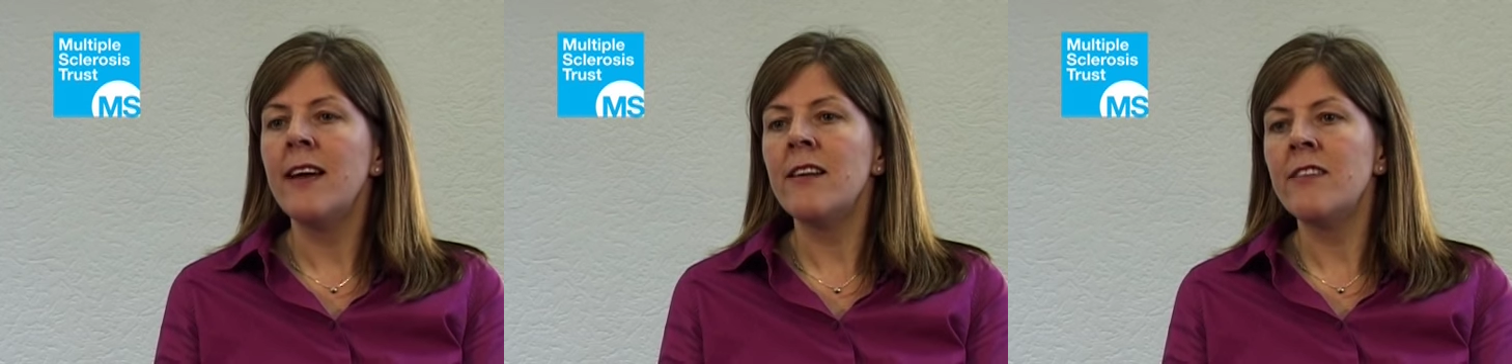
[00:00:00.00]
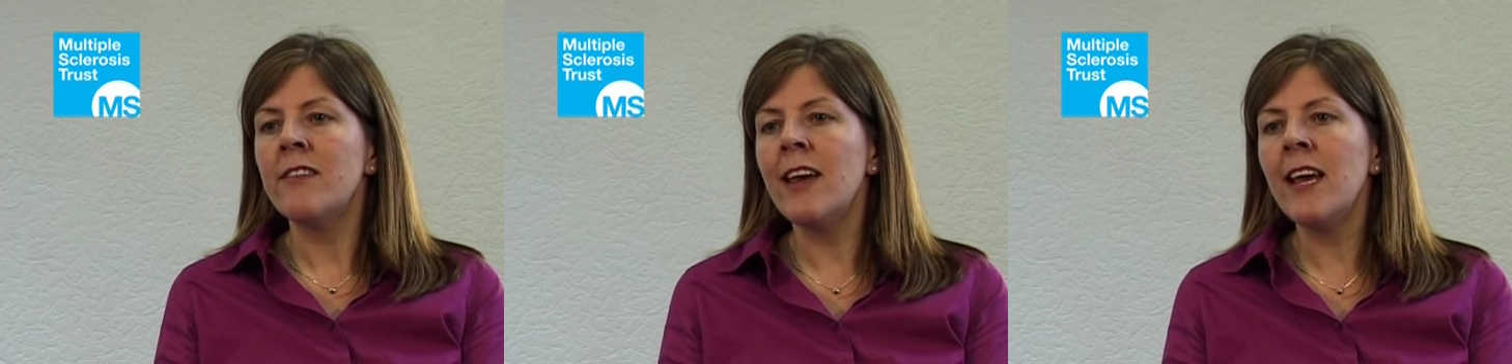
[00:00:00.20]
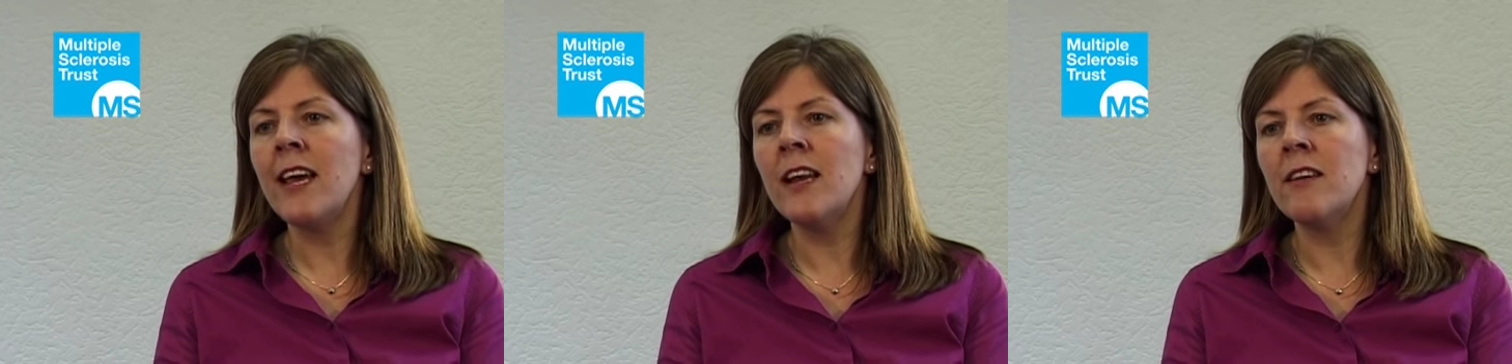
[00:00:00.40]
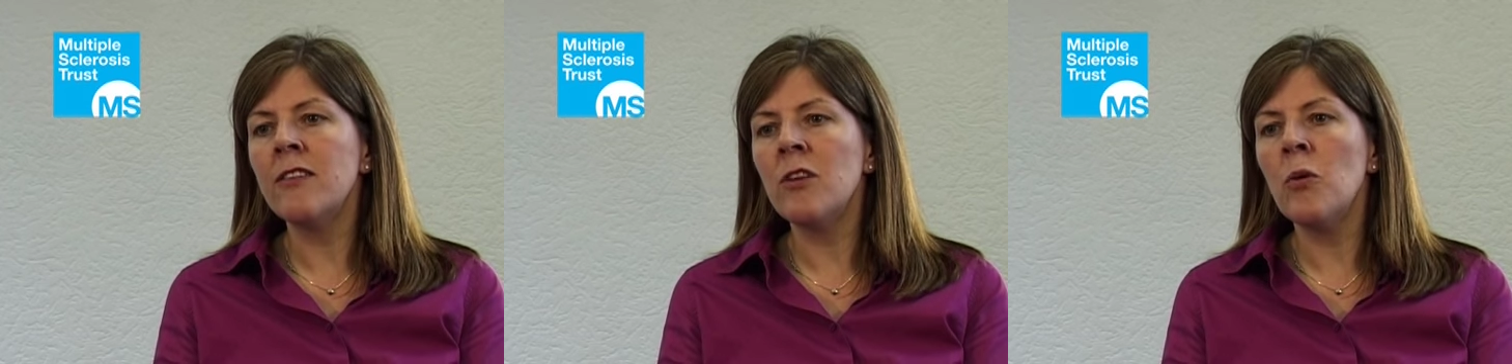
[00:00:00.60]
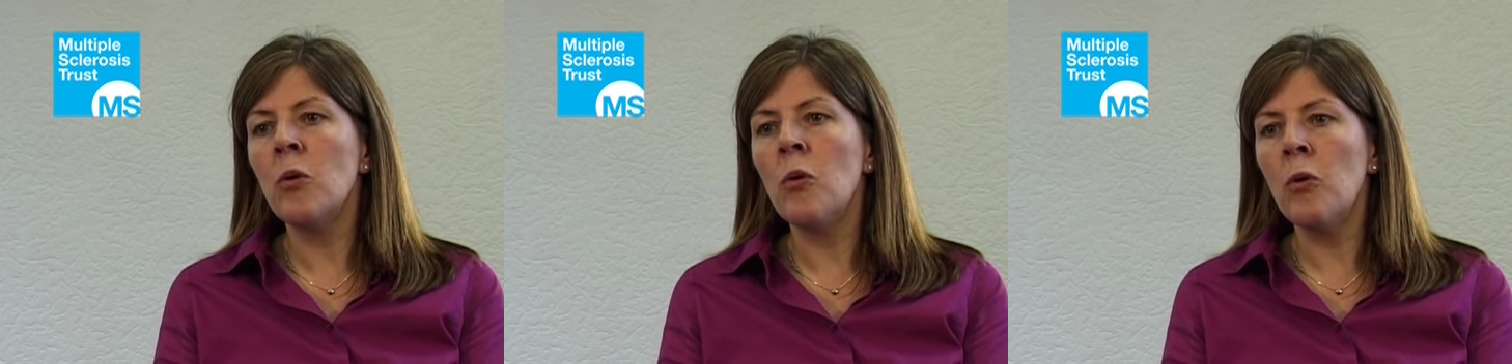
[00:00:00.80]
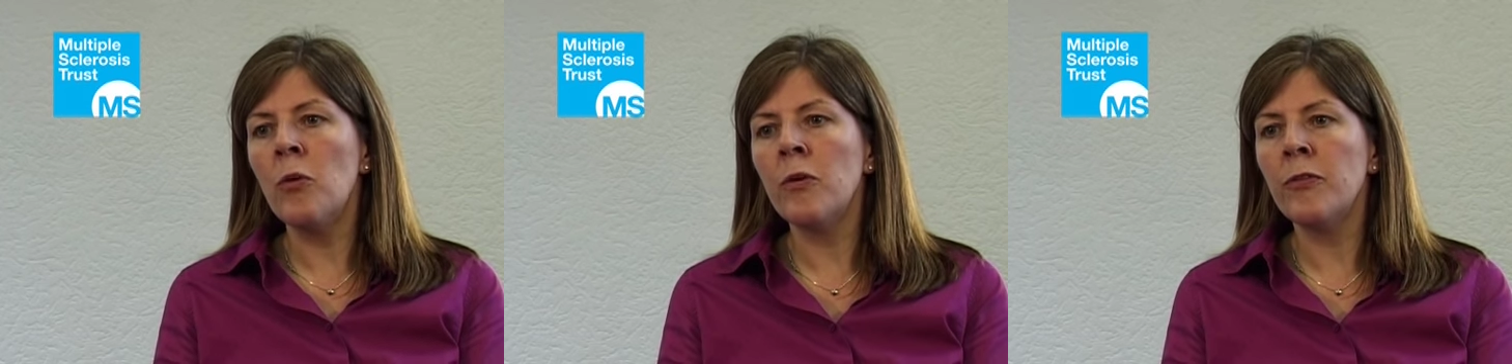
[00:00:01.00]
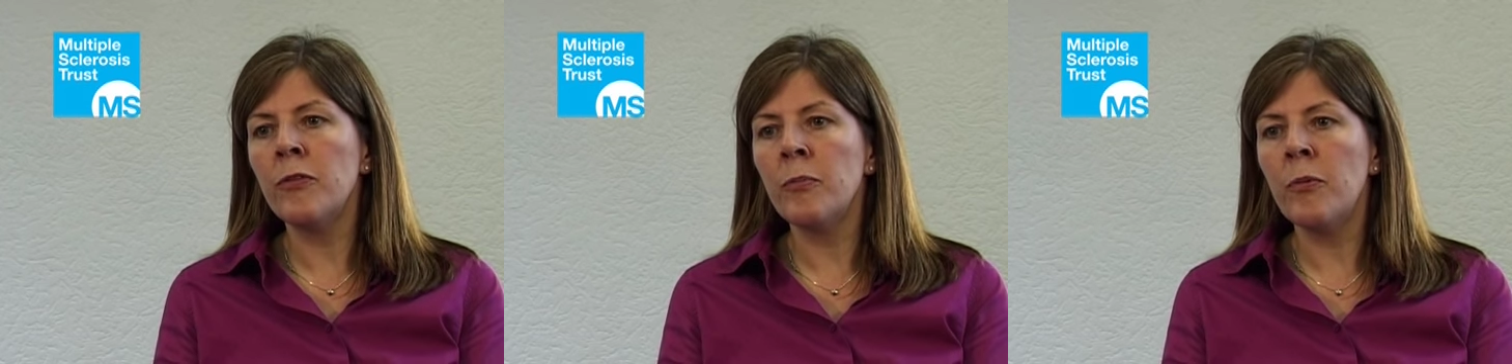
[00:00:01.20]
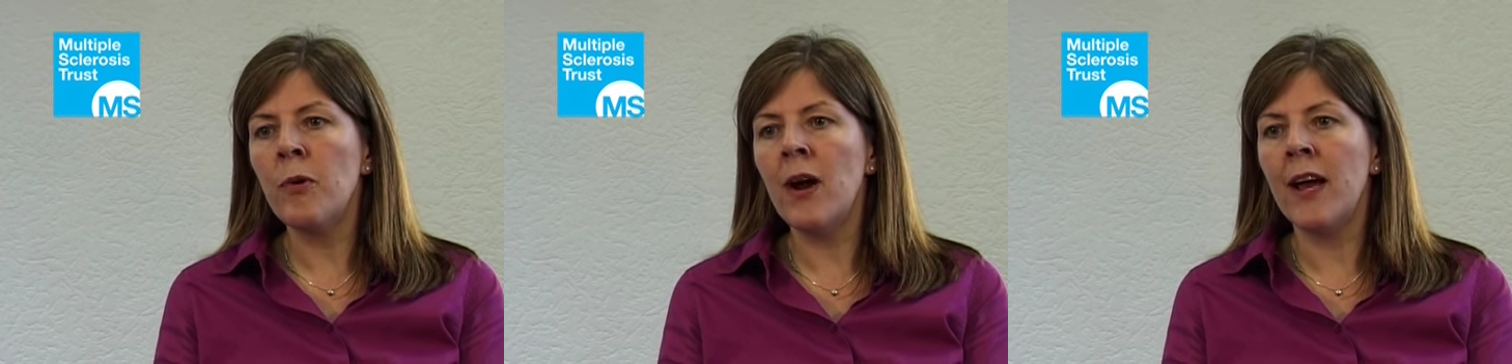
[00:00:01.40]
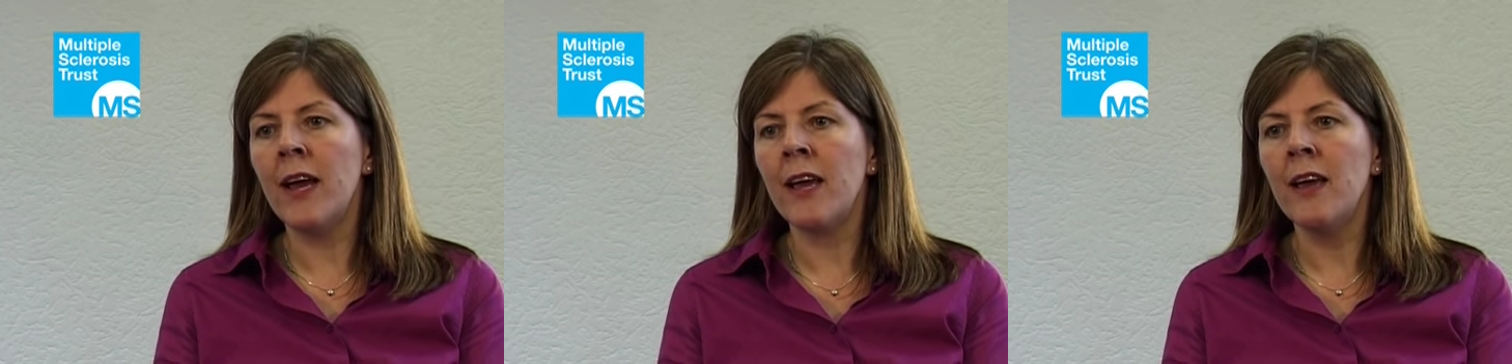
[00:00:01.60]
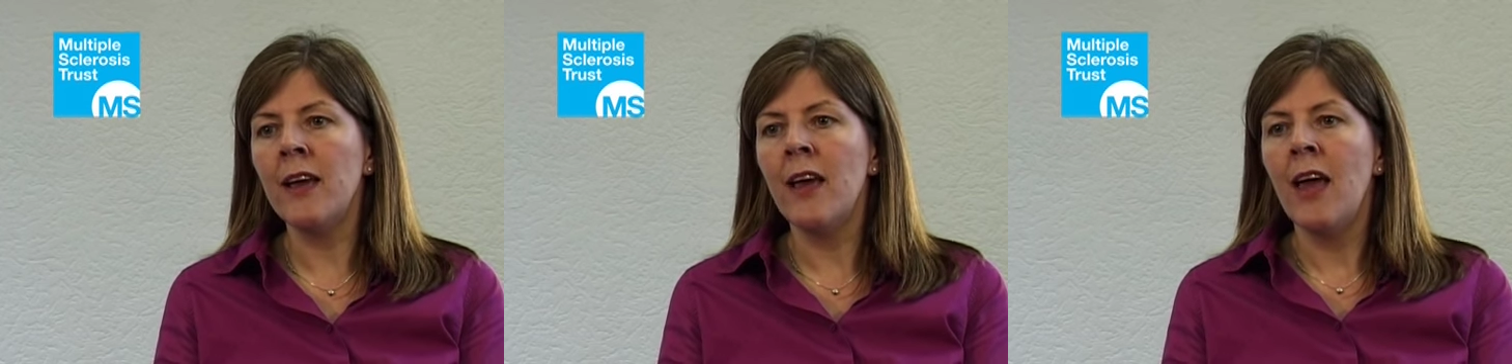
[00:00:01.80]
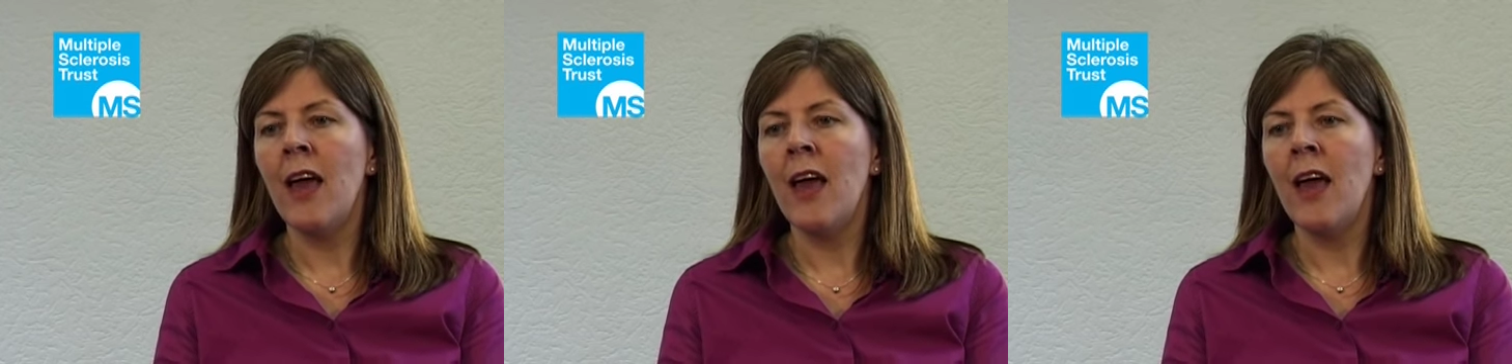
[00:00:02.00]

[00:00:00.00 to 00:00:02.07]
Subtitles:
It's taken as an oral spray,